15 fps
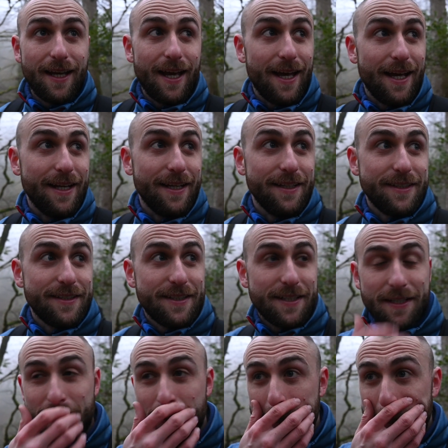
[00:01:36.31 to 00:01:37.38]
And
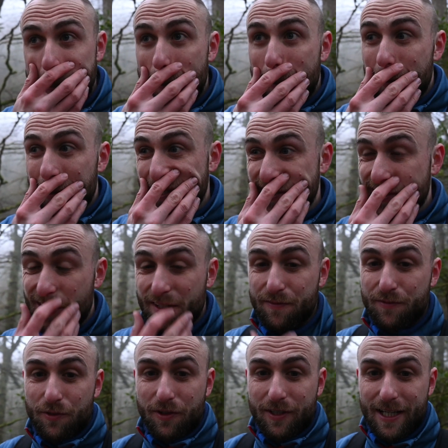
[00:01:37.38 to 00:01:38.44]
when I saw the
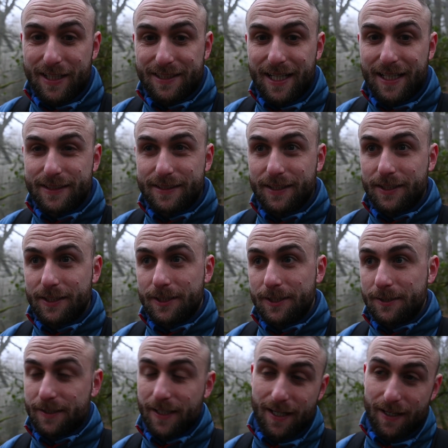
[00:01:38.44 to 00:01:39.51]
forecast last night,
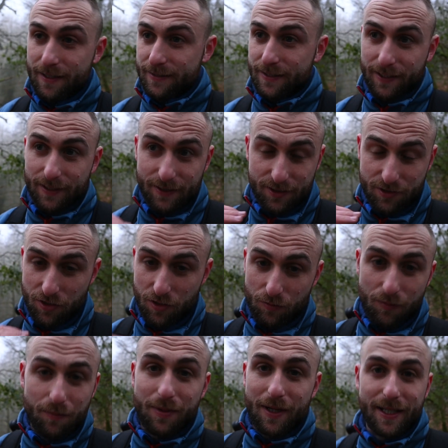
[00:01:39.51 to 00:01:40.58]
okay, I was like, there's only
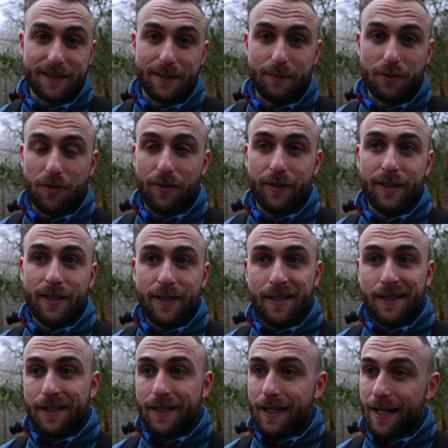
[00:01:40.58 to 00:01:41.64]
one place I'm going,
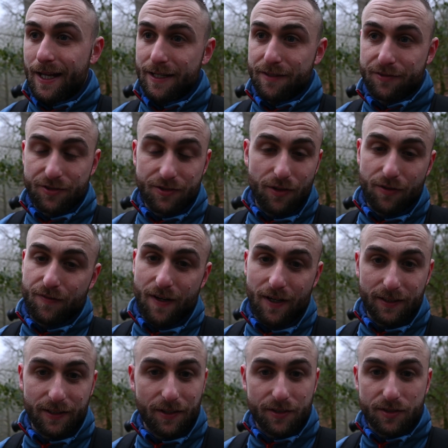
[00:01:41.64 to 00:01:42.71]
and if there's no
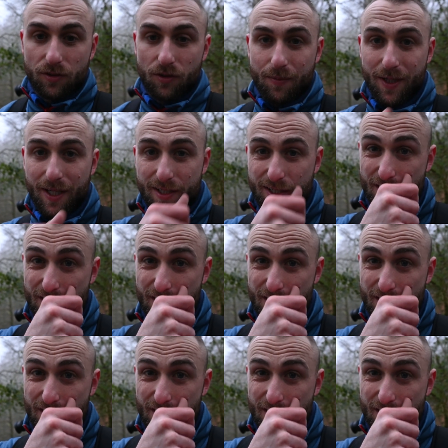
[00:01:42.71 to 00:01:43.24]
fog there, so be it.